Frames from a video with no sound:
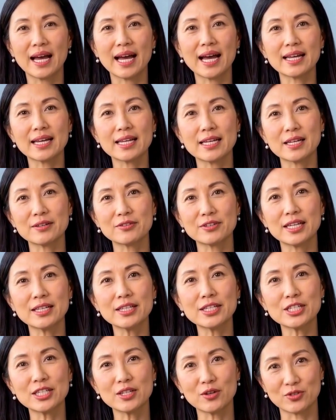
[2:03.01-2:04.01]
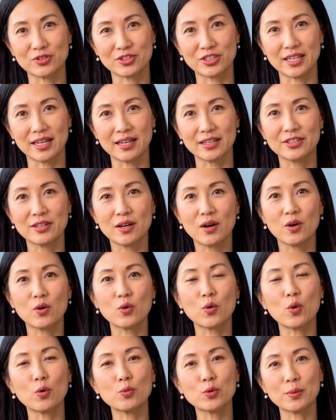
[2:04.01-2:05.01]
additive can kill ticks
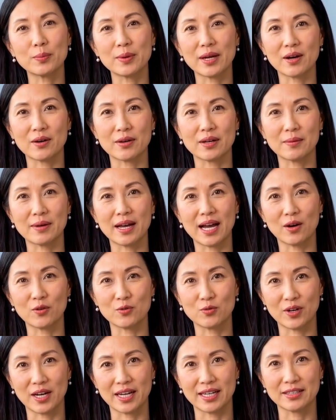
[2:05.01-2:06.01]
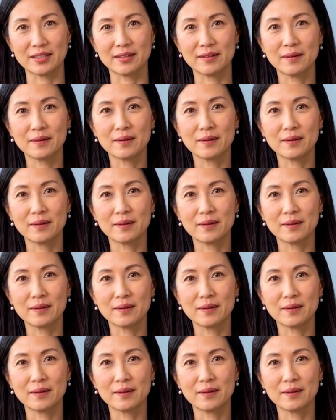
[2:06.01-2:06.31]
or repel them outright.